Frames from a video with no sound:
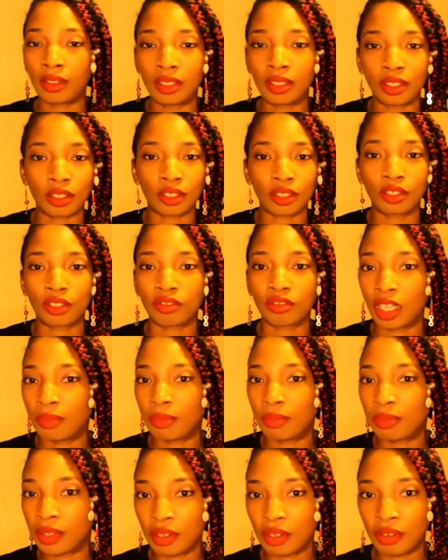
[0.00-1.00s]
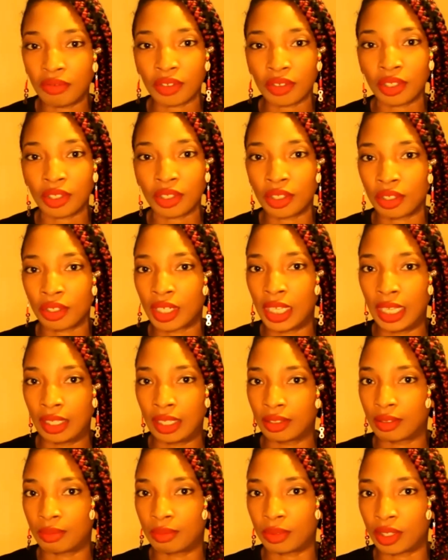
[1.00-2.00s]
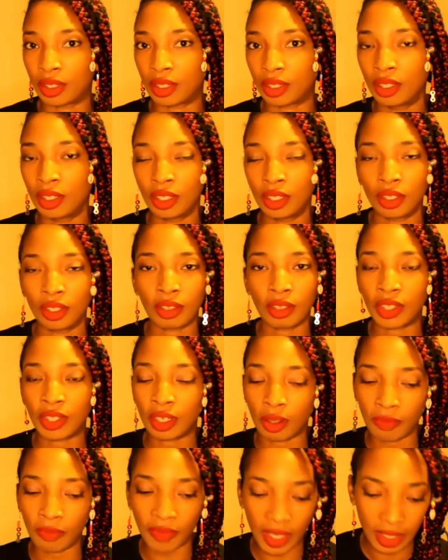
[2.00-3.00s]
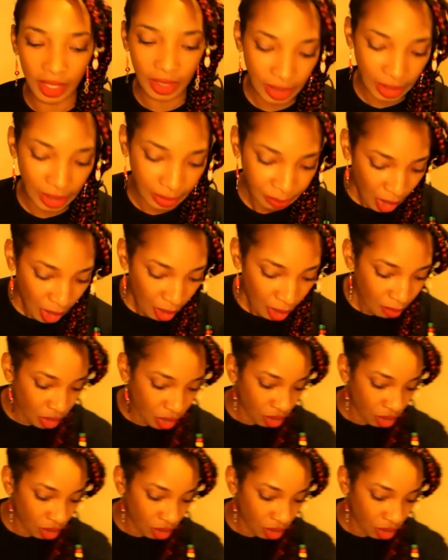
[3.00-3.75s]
just drape it over your handlebar. You don't have to get all fancy. But you